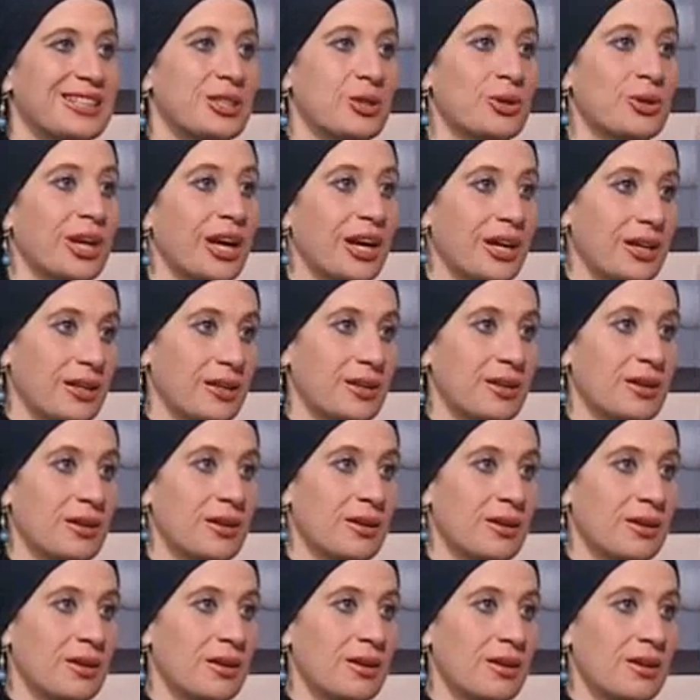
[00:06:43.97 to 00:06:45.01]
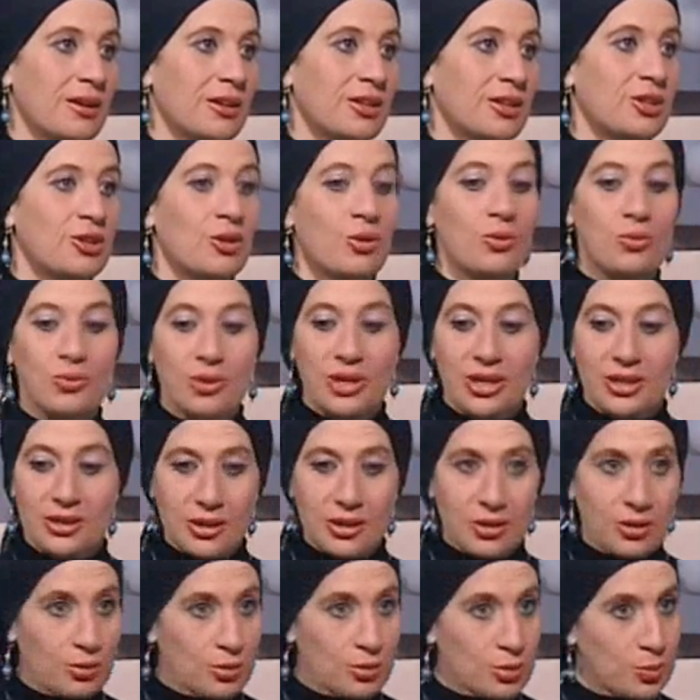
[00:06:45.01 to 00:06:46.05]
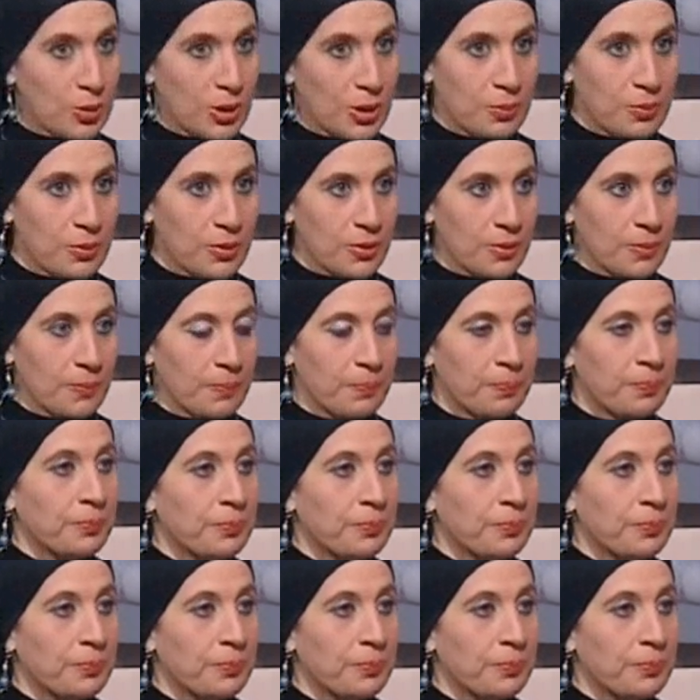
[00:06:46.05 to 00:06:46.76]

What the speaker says: as you can. You know, read the newspaper.